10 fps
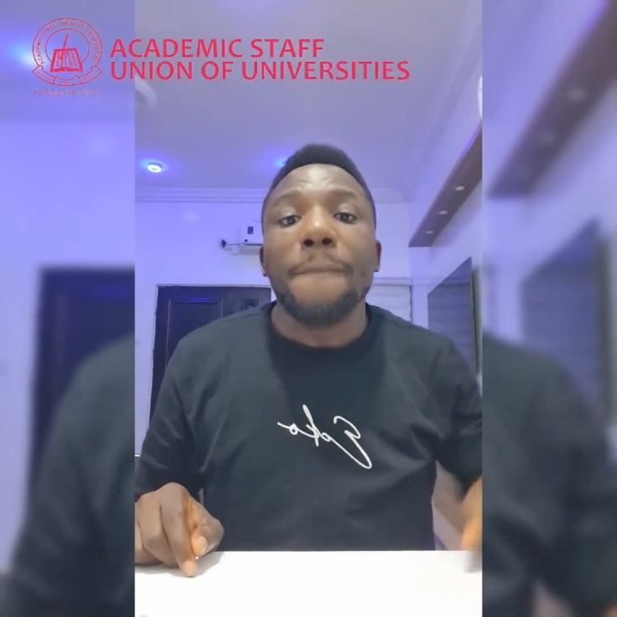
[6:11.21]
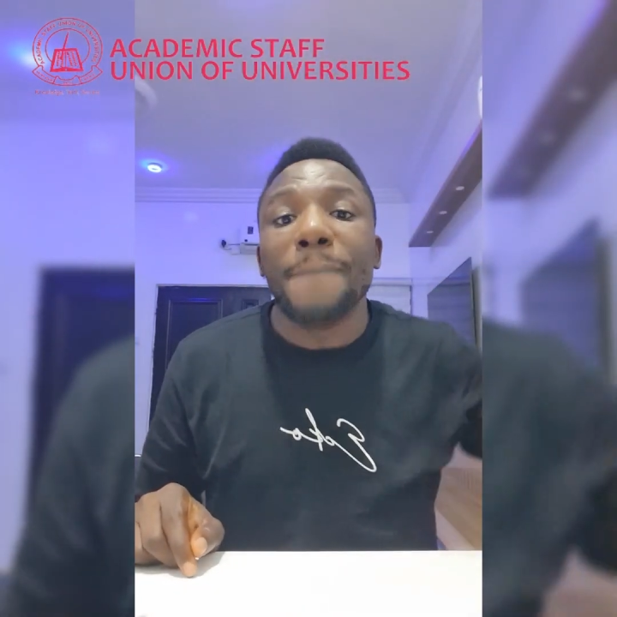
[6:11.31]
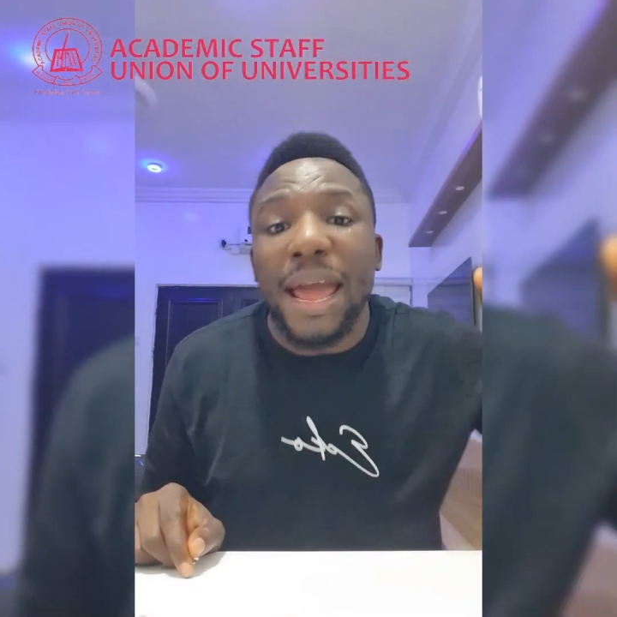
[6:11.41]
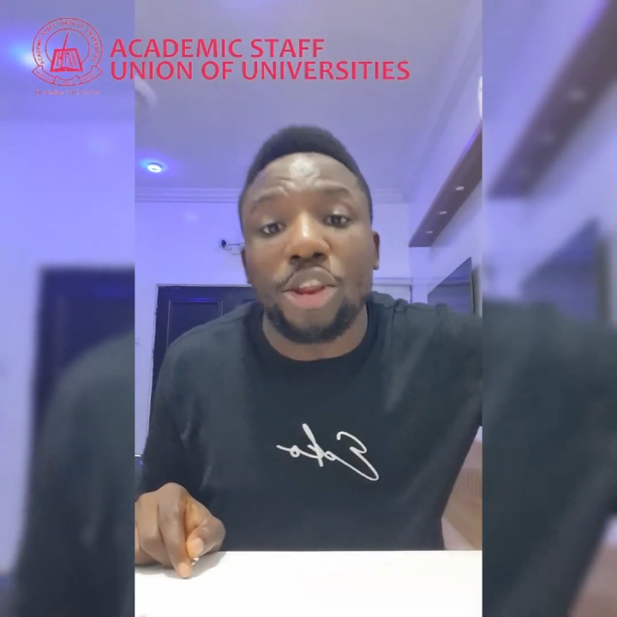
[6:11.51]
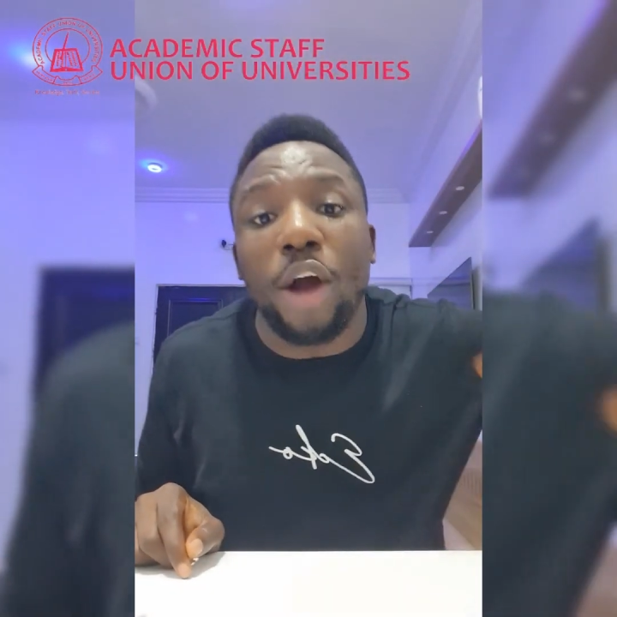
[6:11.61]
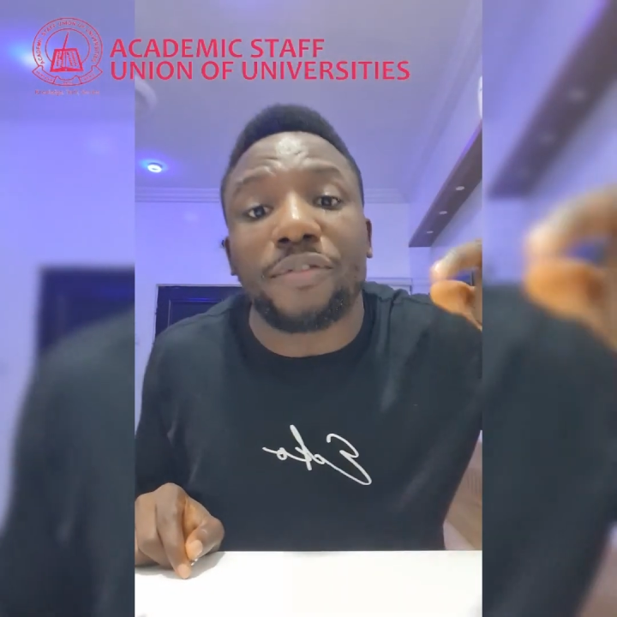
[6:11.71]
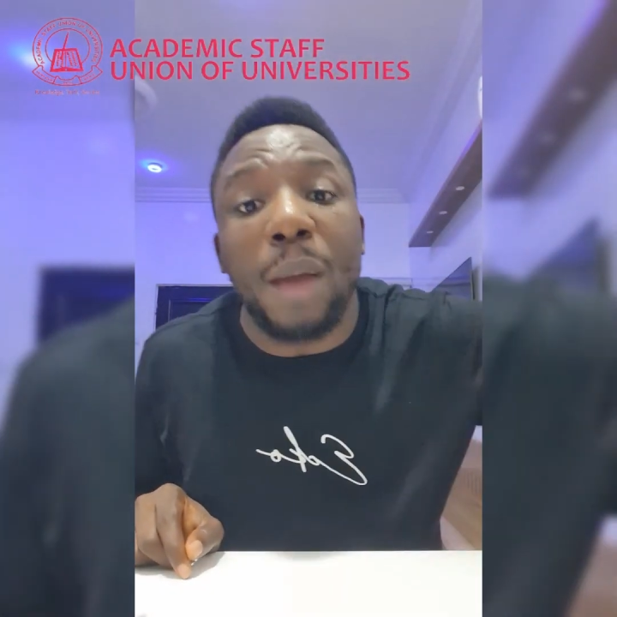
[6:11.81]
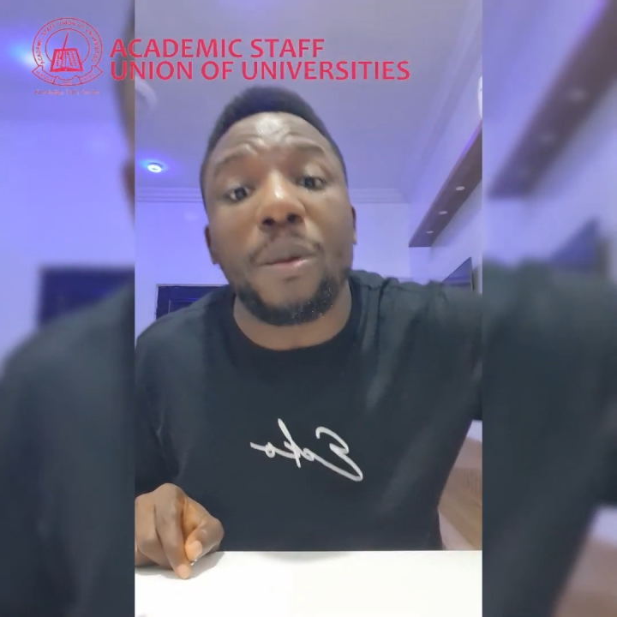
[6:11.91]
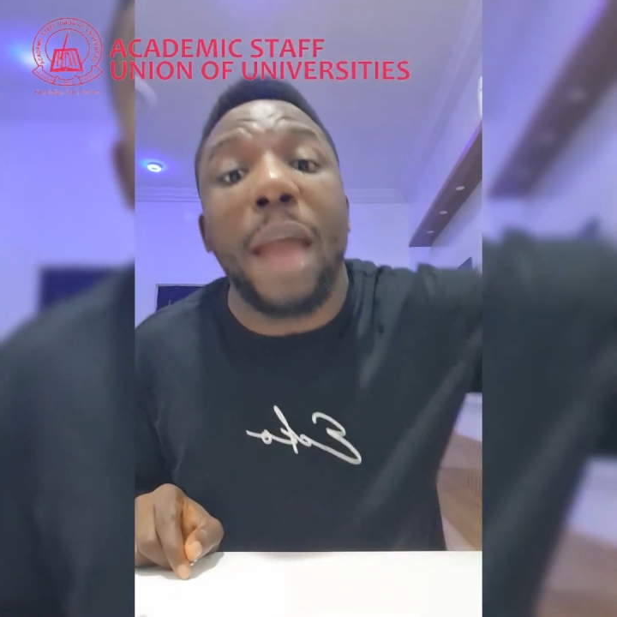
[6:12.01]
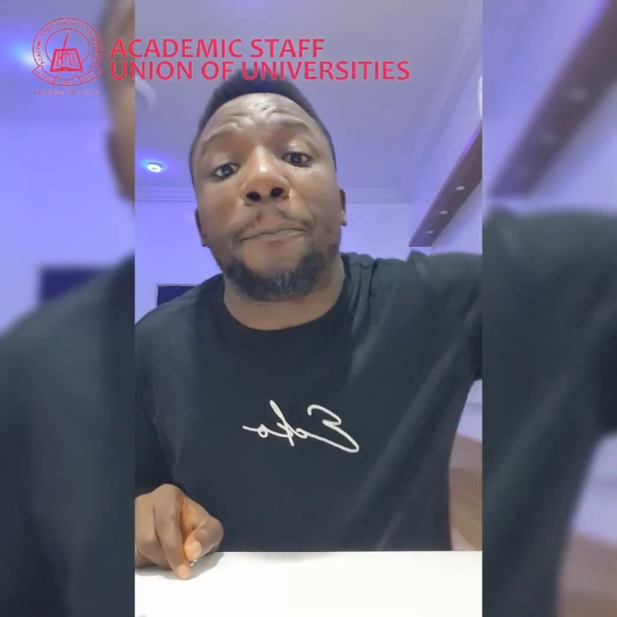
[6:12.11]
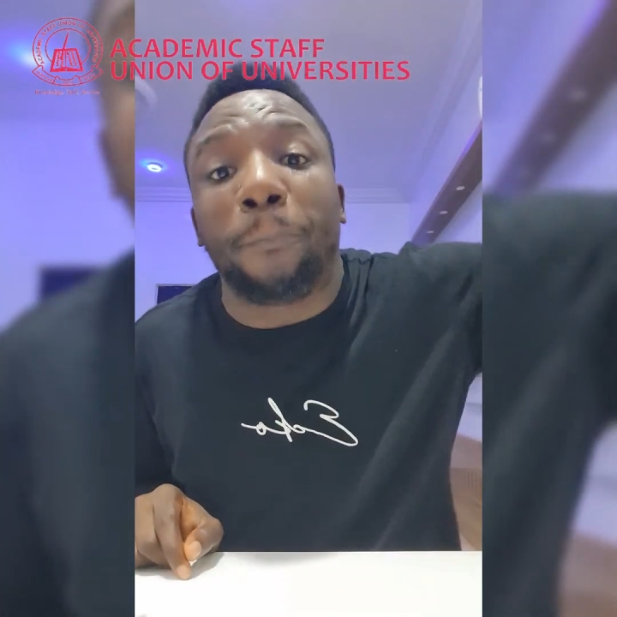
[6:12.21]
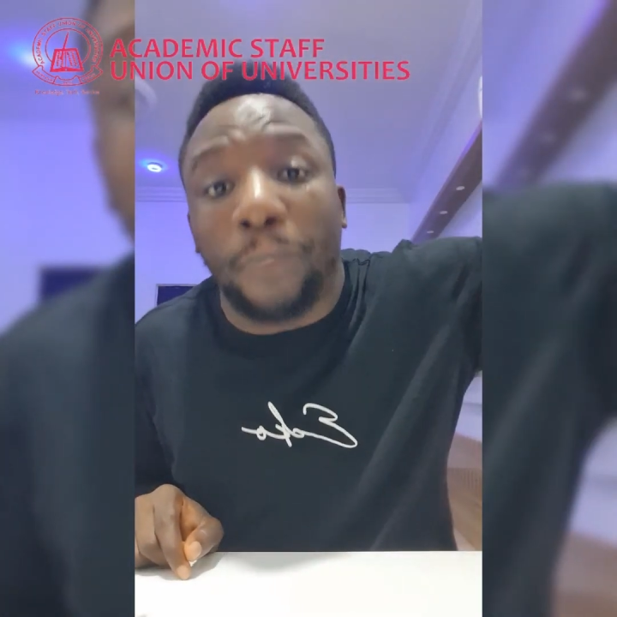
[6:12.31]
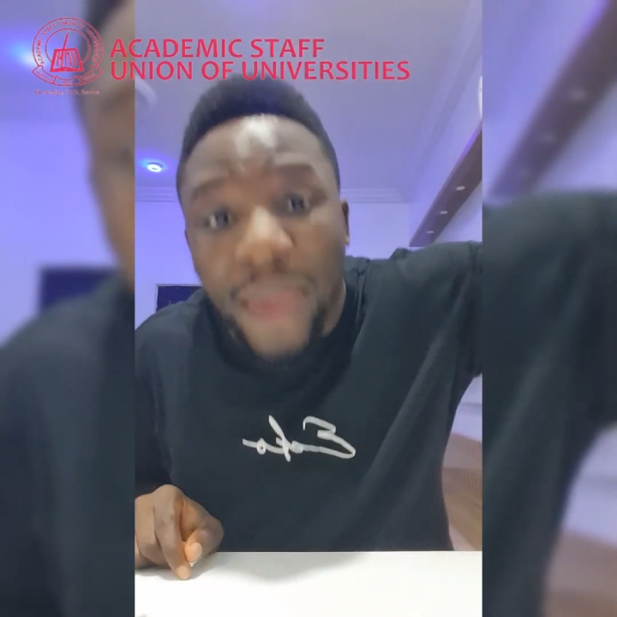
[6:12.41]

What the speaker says: Many of them were